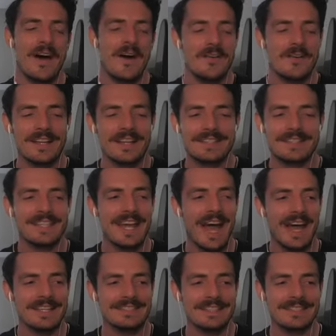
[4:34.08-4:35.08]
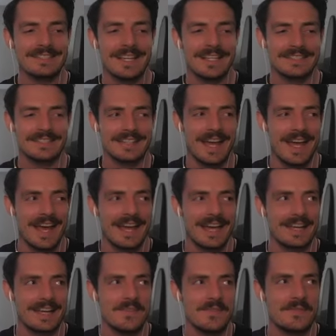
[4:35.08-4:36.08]
Well, she has such an
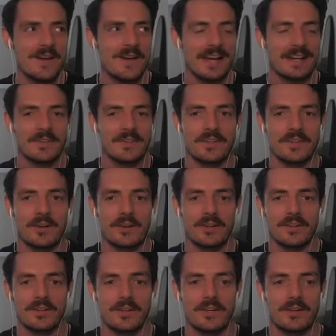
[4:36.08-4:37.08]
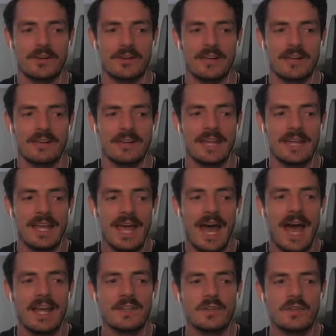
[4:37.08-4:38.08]
impact on your career. And
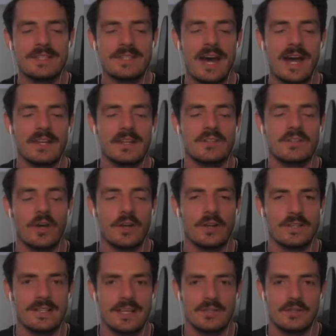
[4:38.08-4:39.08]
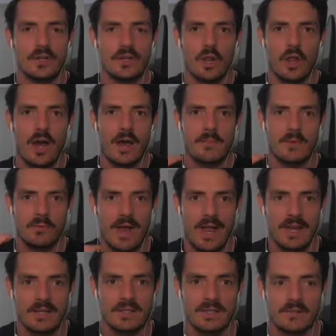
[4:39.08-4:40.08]
are you starting to notice, as you climb the
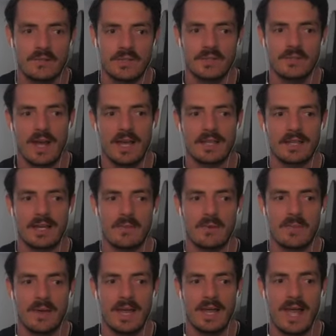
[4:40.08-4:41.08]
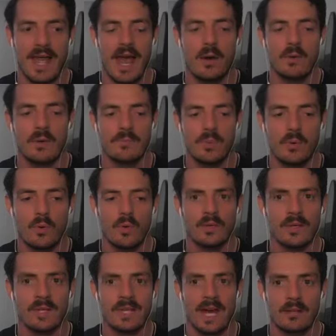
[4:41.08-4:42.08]
ranks of Australian MMA, how
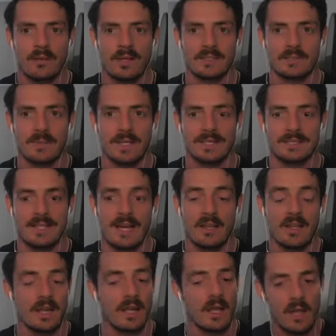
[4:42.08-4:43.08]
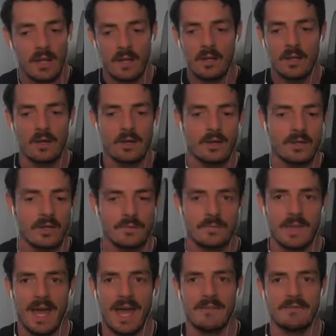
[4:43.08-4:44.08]
important the other aspects are? Look,
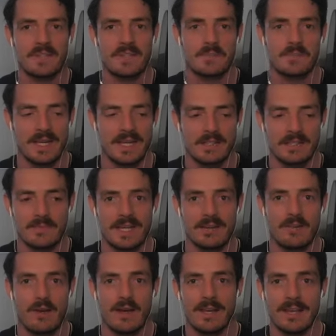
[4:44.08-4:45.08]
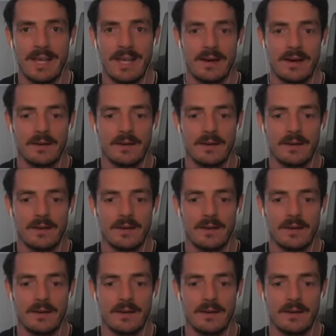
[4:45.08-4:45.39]
you have to speak to me right now.